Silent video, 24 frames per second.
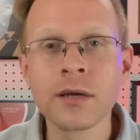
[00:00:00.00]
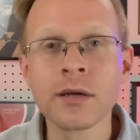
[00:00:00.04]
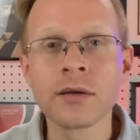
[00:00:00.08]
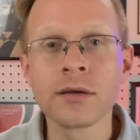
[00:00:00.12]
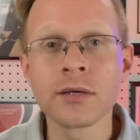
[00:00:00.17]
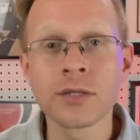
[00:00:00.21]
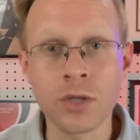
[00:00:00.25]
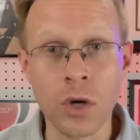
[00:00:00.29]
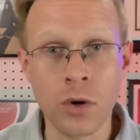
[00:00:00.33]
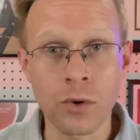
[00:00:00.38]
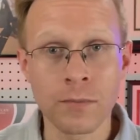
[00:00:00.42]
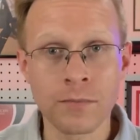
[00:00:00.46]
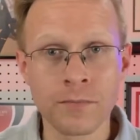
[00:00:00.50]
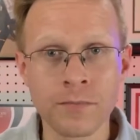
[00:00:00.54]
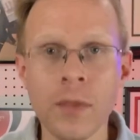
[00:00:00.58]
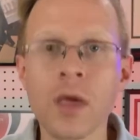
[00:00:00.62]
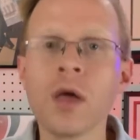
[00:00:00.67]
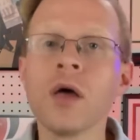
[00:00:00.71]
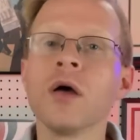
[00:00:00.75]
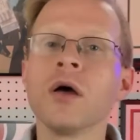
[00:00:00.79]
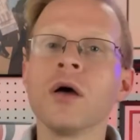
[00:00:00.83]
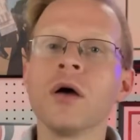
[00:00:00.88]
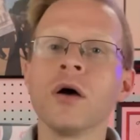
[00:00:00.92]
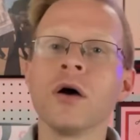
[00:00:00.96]
So,
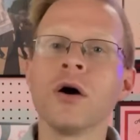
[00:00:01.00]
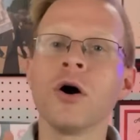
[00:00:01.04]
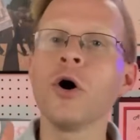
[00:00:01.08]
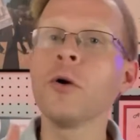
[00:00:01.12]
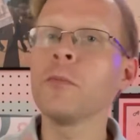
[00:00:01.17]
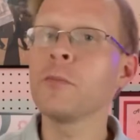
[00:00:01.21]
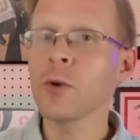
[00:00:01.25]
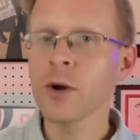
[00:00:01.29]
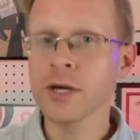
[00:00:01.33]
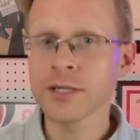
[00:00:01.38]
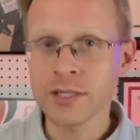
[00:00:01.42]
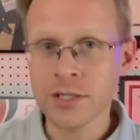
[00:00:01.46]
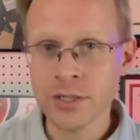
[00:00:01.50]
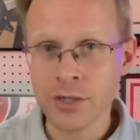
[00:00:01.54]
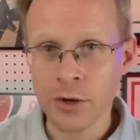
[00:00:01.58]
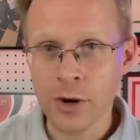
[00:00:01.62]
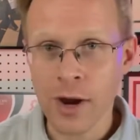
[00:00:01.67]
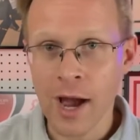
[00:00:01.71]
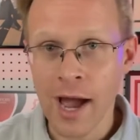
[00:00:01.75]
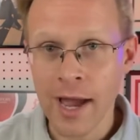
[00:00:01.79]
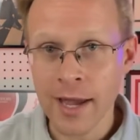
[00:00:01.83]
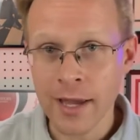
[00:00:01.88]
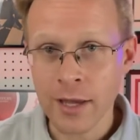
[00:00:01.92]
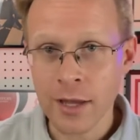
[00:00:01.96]
home prices are
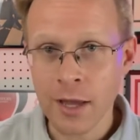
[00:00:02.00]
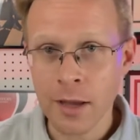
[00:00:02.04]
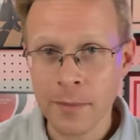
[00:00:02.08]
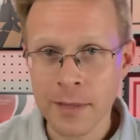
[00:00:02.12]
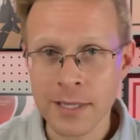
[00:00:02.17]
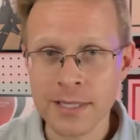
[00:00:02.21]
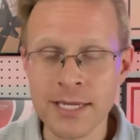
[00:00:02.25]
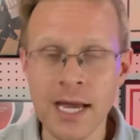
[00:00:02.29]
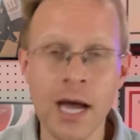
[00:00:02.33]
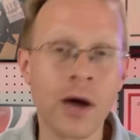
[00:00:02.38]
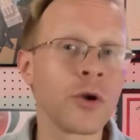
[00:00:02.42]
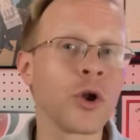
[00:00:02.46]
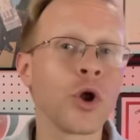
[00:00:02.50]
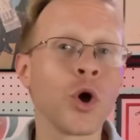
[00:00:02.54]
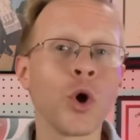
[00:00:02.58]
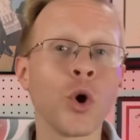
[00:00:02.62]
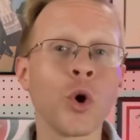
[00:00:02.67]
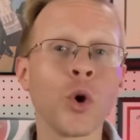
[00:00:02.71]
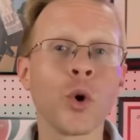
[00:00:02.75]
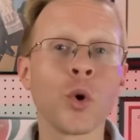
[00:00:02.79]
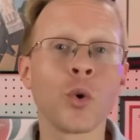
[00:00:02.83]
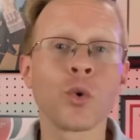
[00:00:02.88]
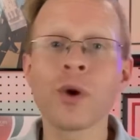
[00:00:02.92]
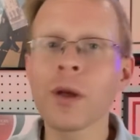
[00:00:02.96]
high and coming down.
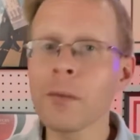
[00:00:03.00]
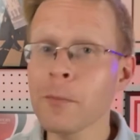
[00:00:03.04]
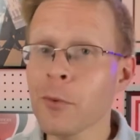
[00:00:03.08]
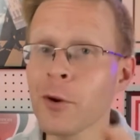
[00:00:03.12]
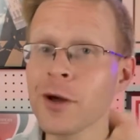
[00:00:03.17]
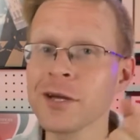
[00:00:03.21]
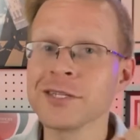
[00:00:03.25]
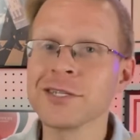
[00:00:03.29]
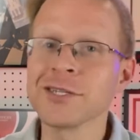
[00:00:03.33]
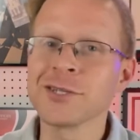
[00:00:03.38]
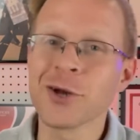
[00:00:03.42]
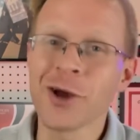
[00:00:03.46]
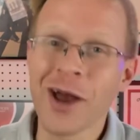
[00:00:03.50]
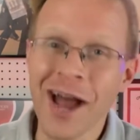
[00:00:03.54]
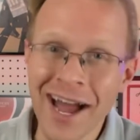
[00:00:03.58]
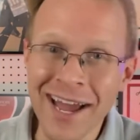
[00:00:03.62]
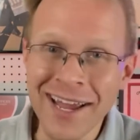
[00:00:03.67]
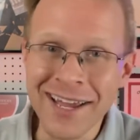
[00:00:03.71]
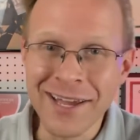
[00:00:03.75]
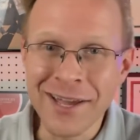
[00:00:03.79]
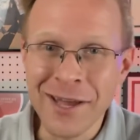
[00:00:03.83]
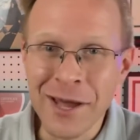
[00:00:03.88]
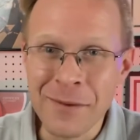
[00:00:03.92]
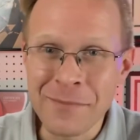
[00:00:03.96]
Rent prices are high
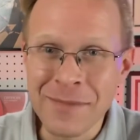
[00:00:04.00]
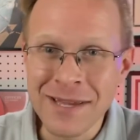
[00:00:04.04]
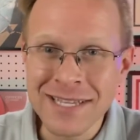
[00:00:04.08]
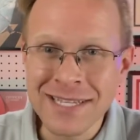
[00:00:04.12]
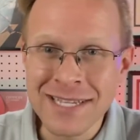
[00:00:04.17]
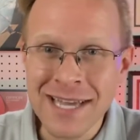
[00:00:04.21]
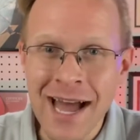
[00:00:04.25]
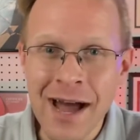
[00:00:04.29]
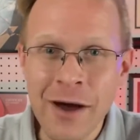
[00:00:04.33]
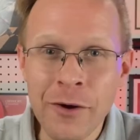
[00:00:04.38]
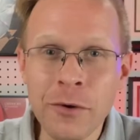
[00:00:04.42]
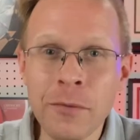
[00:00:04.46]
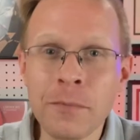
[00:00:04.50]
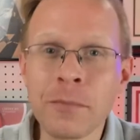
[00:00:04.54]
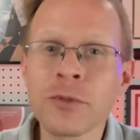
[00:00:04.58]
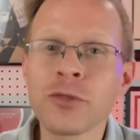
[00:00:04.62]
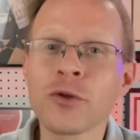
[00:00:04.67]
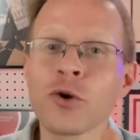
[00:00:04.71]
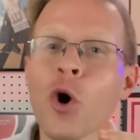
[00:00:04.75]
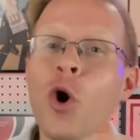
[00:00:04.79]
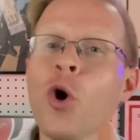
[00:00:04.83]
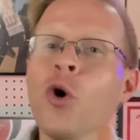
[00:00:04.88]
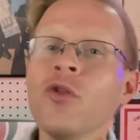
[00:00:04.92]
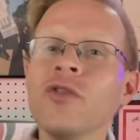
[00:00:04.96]
and coming down, but
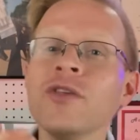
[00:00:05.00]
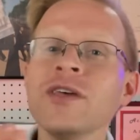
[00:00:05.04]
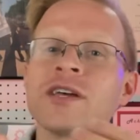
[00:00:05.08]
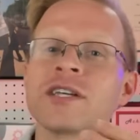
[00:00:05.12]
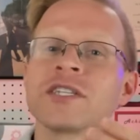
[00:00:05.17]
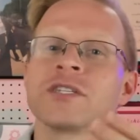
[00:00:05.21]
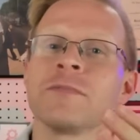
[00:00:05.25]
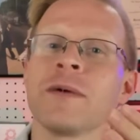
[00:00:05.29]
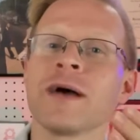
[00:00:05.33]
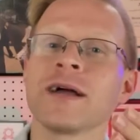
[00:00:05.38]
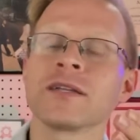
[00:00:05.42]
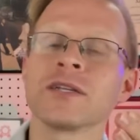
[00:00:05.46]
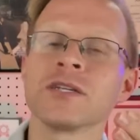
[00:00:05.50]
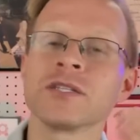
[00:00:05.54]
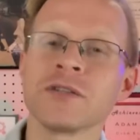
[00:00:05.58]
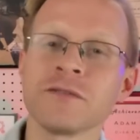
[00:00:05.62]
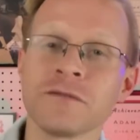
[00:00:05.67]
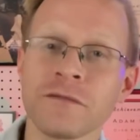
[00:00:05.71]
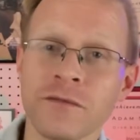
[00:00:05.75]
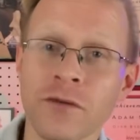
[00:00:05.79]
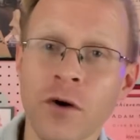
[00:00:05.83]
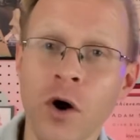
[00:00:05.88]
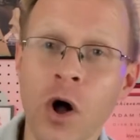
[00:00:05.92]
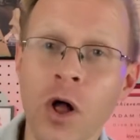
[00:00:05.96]
they're only expected to
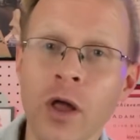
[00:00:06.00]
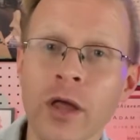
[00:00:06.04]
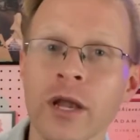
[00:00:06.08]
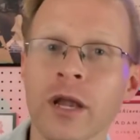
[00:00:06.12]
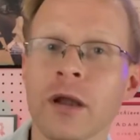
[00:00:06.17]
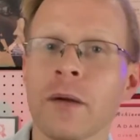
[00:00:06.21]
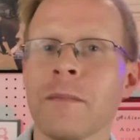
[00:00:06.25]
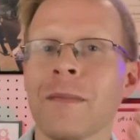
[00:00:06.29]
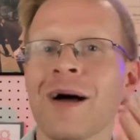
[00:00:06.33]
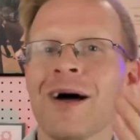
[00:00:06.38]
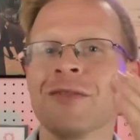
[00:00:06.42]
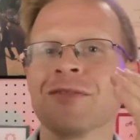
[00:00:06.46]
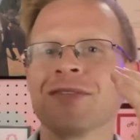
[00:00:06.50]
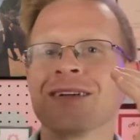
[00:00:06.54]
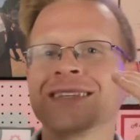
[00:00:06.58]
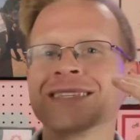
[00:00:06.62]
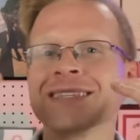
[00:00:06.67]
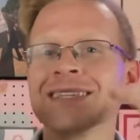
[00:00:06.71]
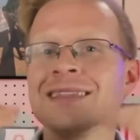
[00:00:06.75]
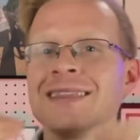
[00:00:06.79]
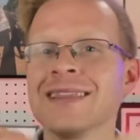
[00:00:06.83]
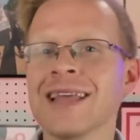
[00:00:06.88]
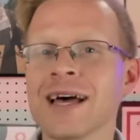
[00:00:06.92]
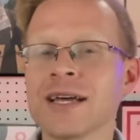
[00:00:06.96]
fall in an amount
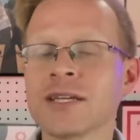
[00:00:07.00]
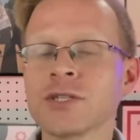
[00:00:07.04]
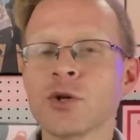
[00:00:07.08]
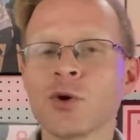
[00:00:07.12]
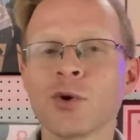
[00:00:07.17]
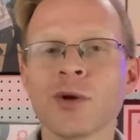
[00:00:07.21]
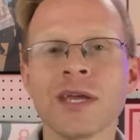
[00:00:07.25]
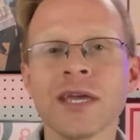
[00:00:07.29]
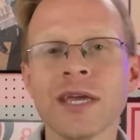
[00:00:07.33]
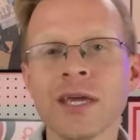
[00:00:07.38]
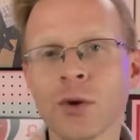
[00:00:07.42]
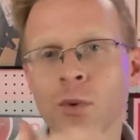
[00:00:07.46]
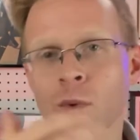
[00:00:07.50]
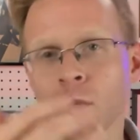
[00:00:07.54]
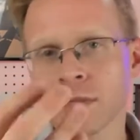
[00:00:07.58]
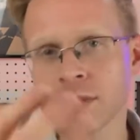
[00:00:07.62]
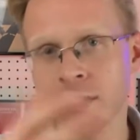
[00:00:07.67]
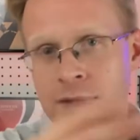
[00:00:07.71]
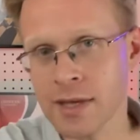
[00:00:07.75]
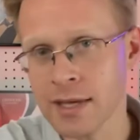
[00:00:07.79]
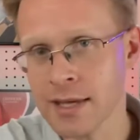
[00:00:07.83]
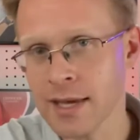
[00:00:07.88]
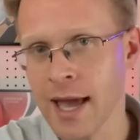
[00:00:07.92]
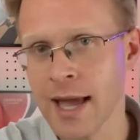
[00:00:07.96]
that's less or equal
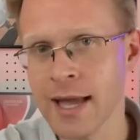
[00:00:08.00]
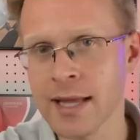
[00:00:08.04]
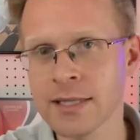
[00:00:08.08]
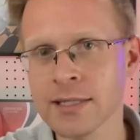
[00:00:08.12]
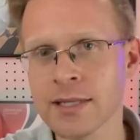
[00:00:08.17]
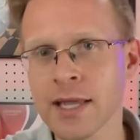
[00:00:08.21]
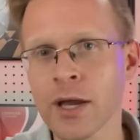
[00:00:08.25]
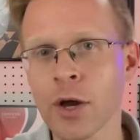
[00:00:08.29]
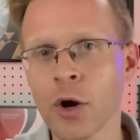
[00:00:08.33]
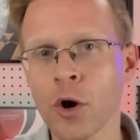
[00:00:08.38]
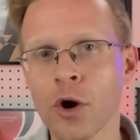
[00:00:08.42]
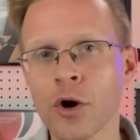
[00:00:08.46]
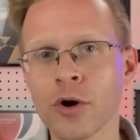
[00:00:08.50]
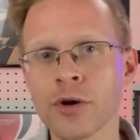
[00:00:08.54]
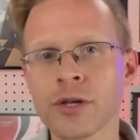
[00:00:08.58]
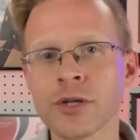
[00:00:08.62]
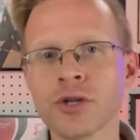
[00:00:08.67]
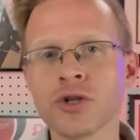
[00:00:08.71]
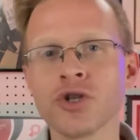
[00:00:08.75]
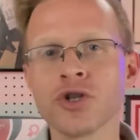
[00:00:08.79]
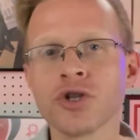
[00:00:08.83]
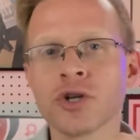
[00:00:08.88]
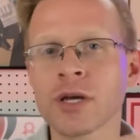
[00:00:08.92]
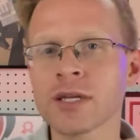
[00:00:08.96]
to the gains they earned
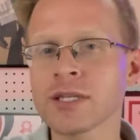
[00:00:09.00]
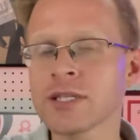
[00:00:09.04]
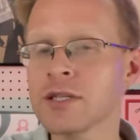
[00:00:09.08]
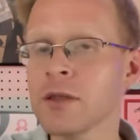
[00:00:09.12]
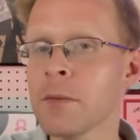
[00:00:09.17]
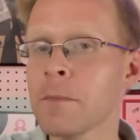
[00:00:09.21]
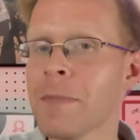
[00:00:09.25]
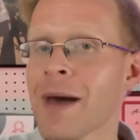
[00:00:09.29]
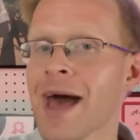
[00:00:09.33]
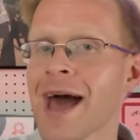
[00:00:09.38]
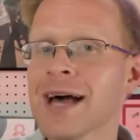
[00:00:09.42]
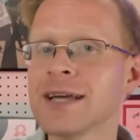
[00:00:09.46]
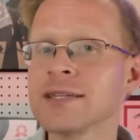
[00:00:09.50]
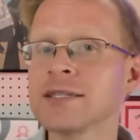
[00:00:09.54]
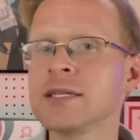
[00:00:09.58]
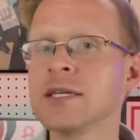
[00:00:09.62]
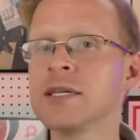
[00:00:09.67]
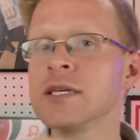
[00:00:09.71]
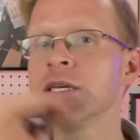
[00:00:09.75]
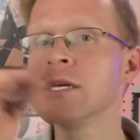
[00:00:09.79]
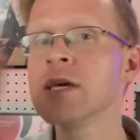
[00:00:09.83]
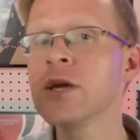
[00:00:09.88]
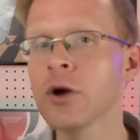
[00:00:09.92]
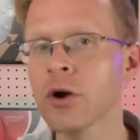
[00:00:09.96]
in just the past
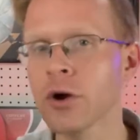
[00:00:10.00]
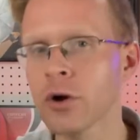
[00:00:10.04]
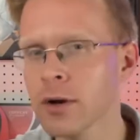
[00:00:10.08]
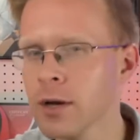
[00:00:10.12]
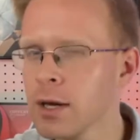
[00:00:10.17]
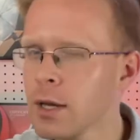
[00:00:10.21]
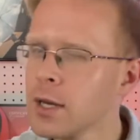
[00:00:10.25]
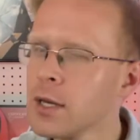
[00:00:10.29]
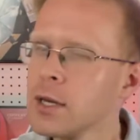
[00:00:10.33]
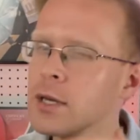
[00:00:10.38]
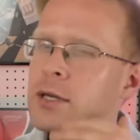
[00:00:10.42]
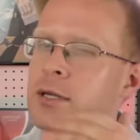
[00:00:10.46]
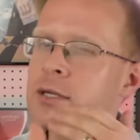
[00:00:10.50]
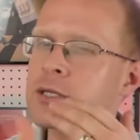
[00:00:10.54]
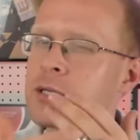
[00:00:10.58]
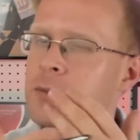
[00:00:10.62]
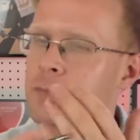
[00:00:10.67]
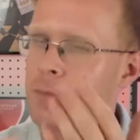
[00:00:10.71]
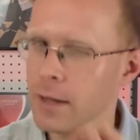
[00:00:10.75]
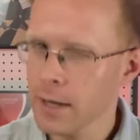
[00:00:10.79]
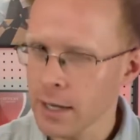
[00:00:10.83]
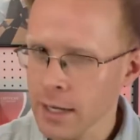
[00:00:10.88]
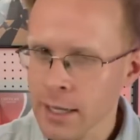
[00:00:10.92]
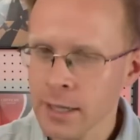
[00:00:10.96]
year,
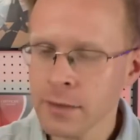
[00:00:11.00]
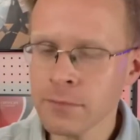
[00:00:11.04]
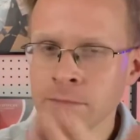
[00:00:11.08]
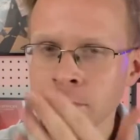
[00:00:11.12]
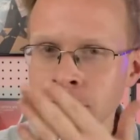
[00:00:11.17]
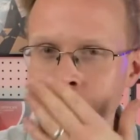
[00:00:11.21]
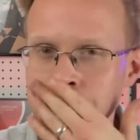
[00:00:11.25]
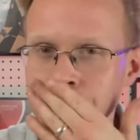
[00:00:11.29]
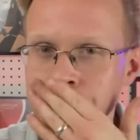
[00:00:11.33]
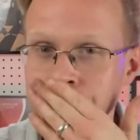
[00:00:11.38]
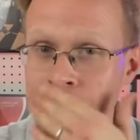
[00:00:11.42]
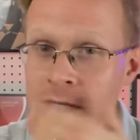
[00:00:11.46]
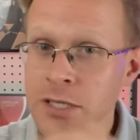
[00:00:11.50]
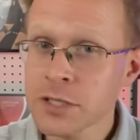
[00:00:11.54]
depending